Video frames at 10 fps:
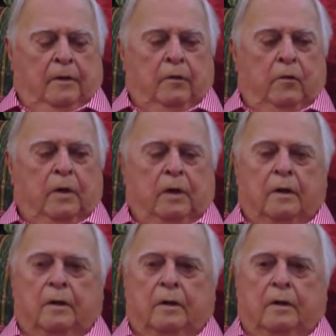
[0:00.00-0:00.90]
the
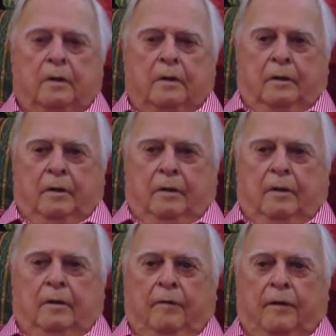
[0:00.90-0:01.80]
widow
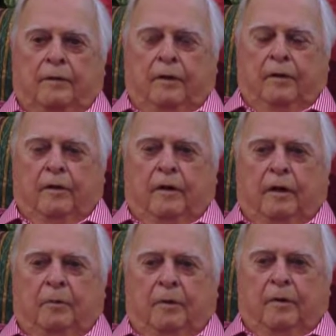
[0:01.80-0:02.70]
of this other
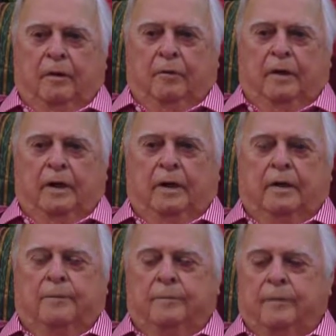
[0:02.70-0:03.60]
couple that we had,
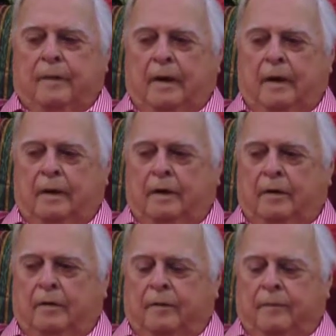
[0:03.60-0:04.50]
had
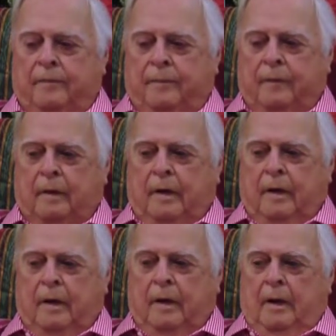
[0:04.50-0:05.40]
known.
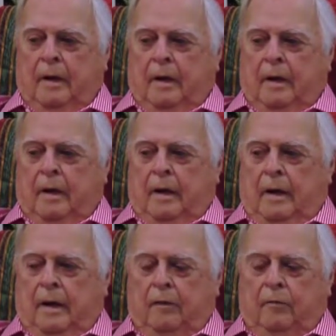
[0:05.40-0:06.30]

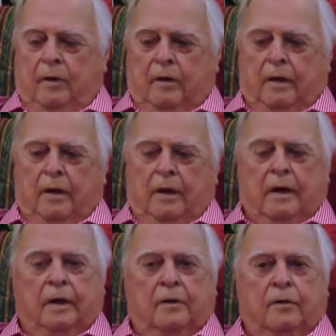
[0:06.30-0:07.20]
And one thing
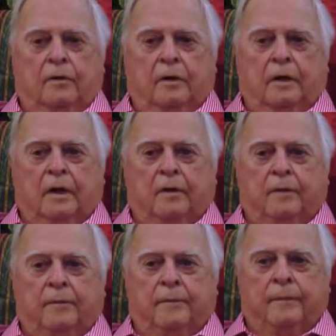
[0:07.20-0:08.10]
led to another.